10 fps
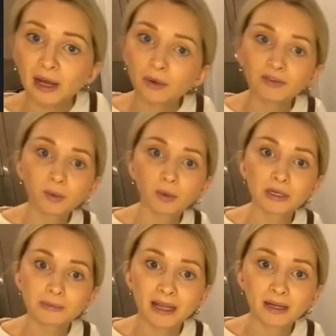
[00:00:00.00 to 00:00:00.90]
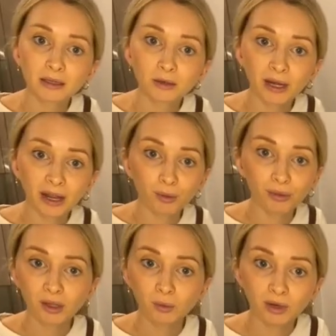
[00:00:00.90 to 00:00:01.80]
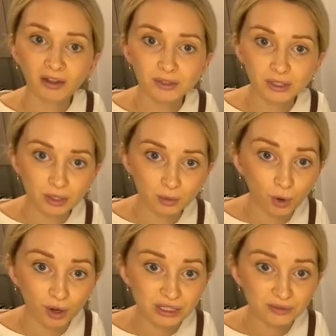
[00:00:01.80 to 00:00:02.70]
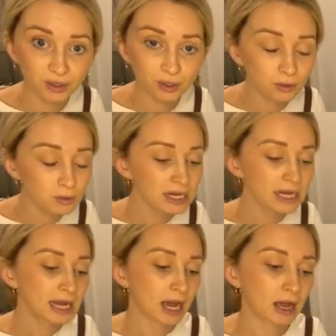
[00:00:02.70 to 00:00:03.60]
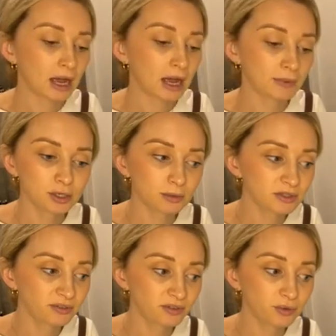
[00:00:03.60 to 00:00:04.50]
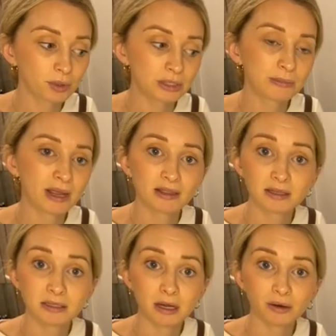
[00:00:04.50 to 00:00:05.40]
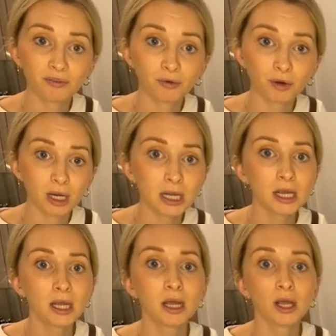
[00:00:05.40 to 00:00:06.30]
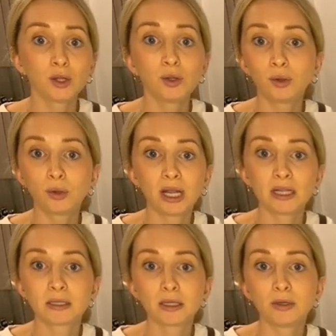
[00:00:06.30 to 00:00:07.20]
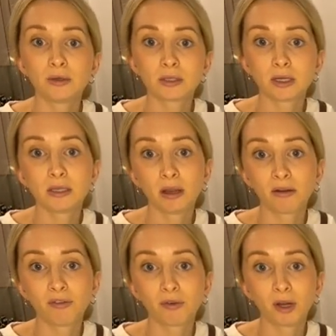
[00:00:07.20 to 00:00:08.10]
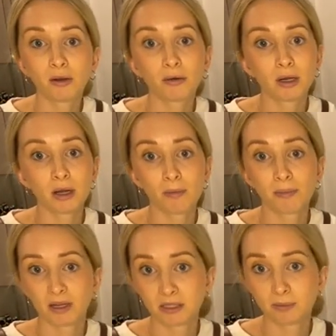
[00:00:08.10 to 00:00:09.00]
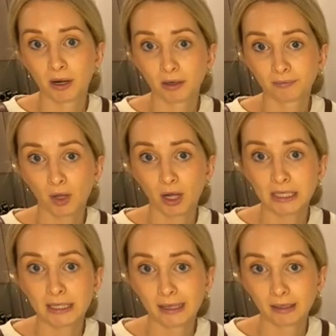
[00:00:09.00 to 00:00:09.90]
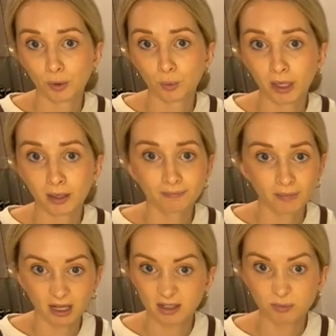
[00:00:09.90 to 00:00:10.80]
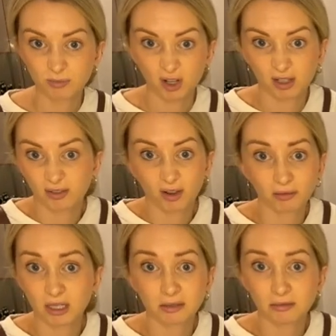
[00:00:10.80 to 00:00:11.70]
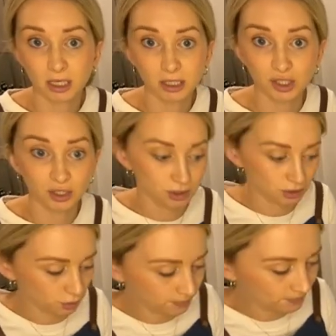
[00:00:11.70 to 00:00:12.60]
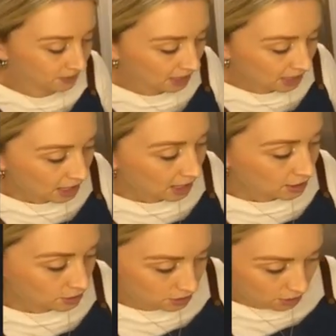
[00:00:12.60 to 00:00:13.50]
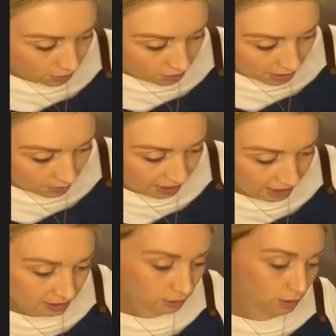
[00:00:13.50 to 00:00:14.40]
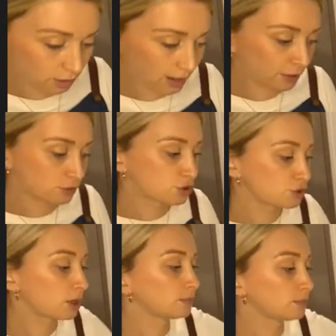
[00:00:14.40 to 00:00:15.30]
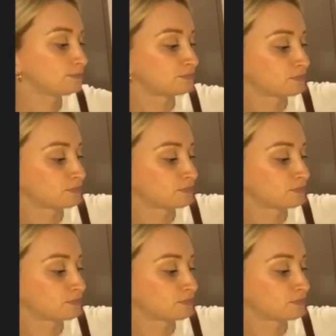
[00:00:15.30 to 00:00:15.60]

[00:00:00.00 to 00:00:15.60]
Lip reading: flour if you wanted to make it a little bit healthier, whatever works for you. In terms of if you wanted to make this dairy-free, you could easily use a dairy-free or a nut-based butter. I did that the other week. That was totally fine. They still taste just as good. So then we're adding the light brown sugar.